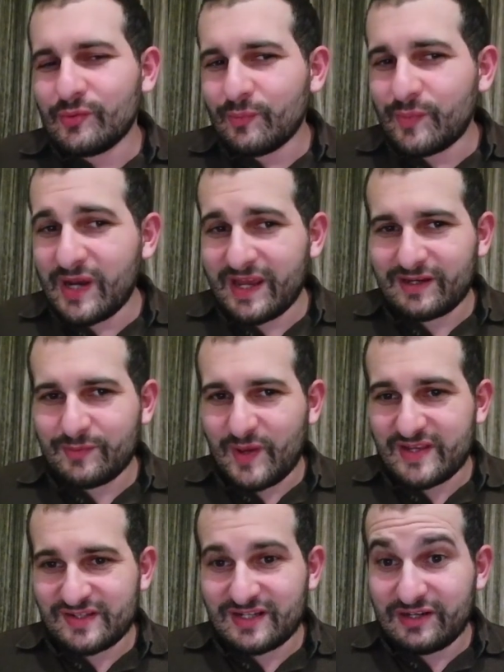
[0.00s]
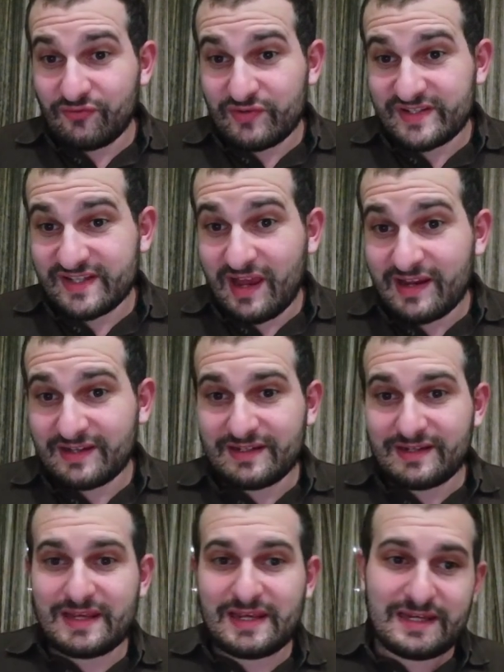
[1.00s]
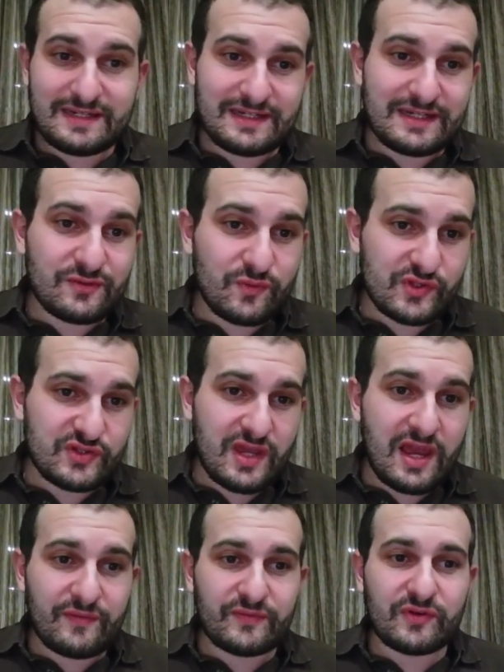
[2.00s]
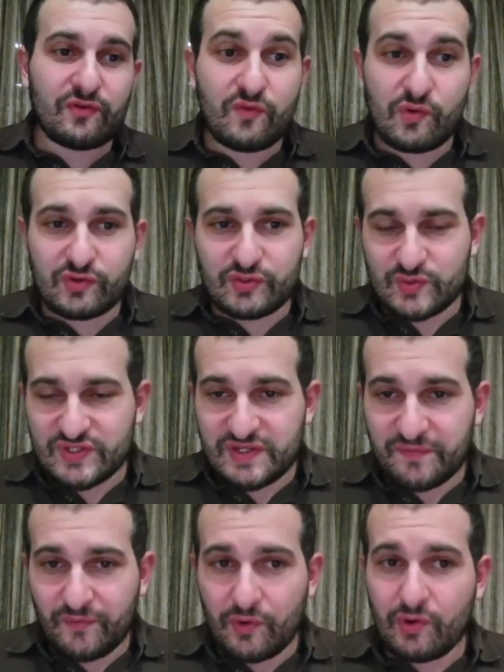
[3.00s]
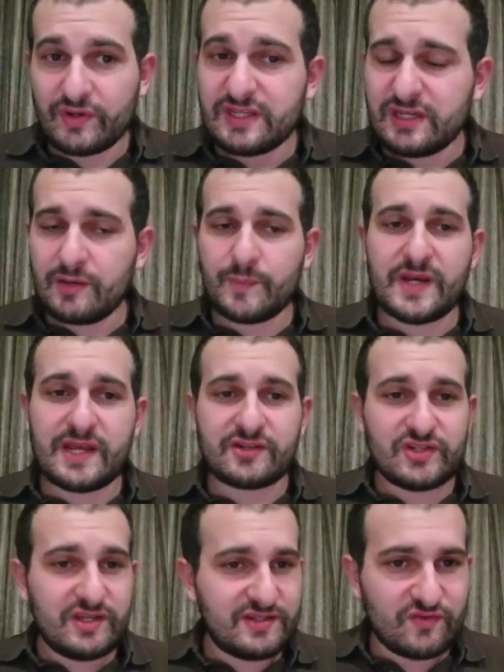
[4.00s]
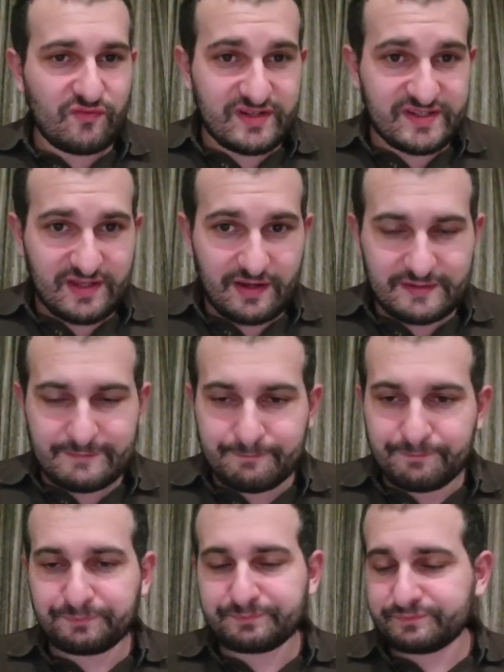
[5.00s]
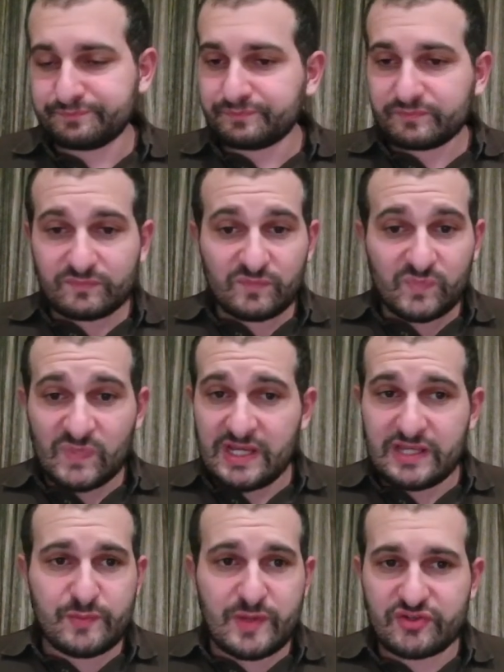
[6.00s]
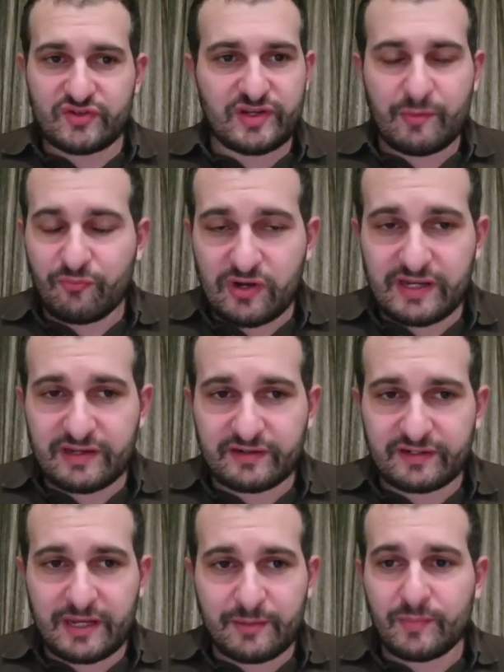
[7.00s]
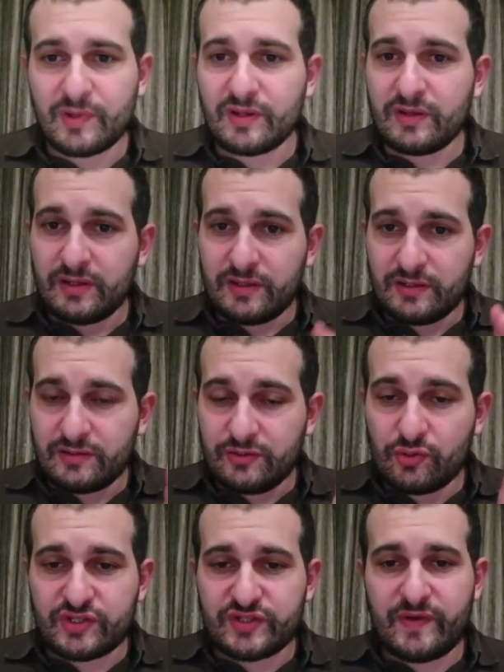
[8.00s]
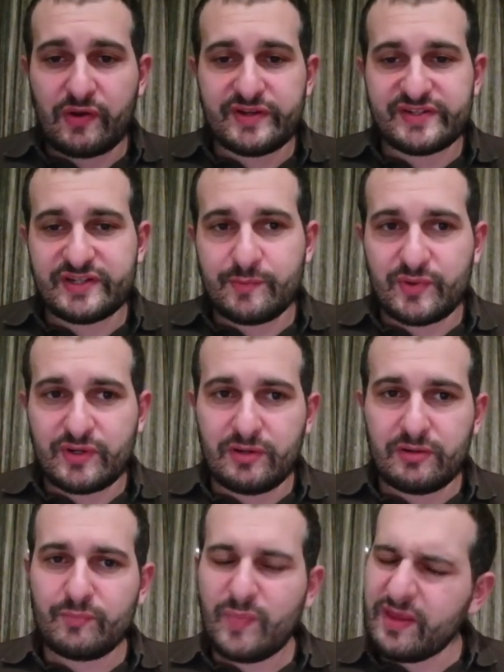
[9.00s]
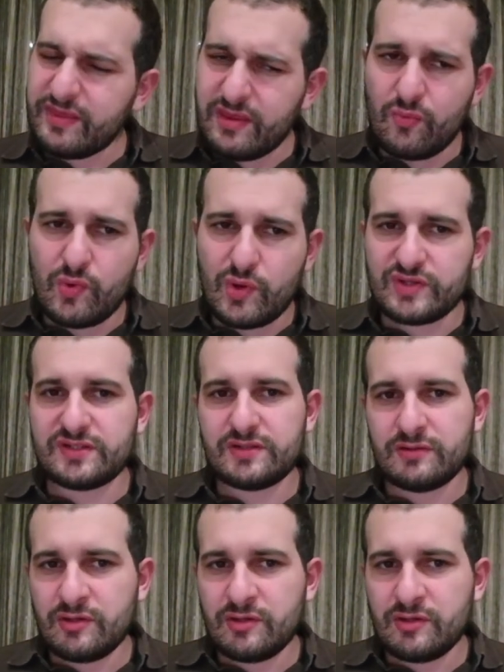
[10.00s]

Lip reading: black basically resigned, and it was after rook to c4. Here black just resigned. As mentioned, a brilliant game. Looks very simple, but there was